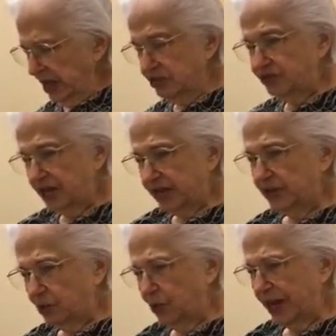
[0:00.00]
And she had
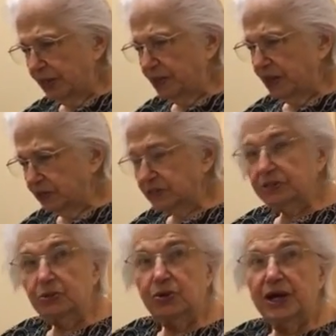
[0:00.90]
that old egg beater,
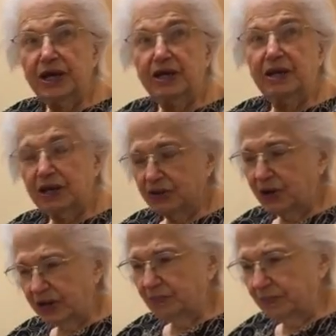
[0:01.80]
old crank
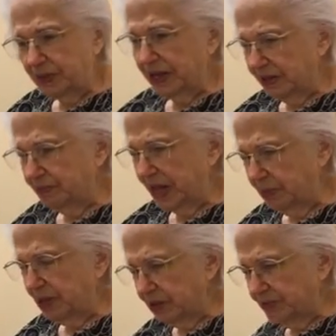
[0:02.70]

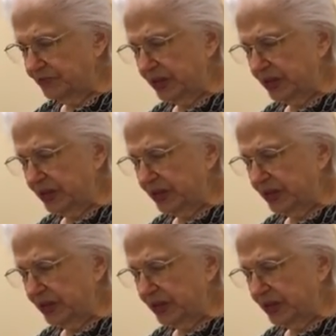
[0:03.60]
egg beater.